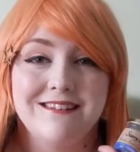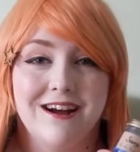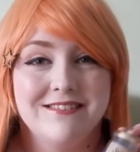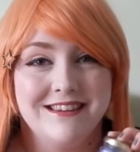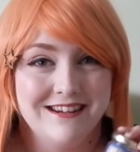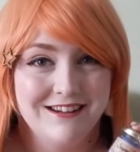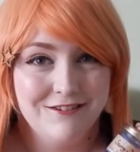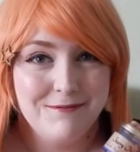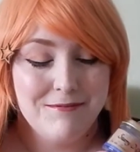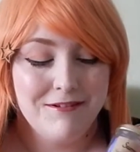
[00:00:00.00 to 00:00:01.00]
Now I've seen a
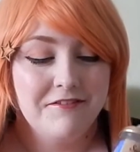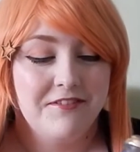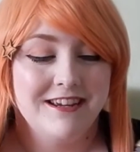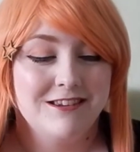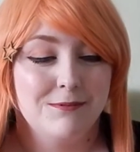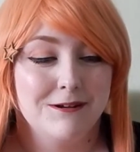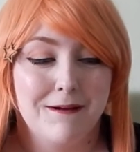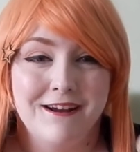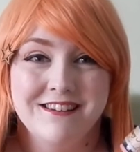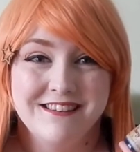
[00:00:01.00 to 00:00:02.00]
lot of people on Facebook
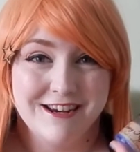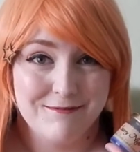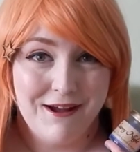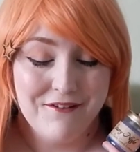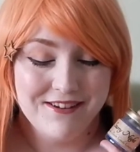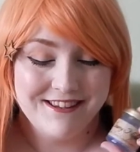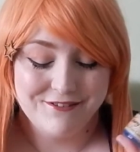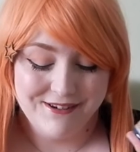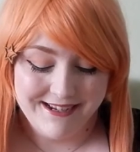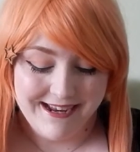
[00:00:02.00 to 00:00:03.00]
posting about this
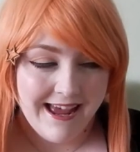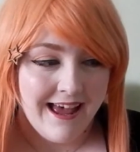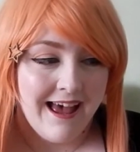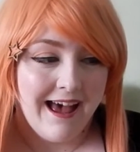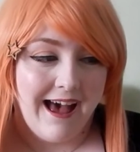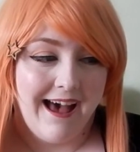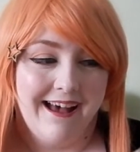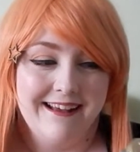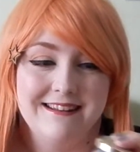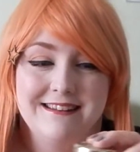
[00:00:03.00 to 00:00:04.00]
one,
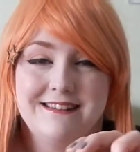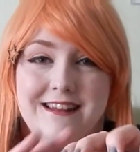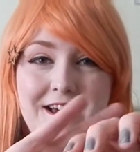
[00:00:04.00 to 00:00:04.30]
and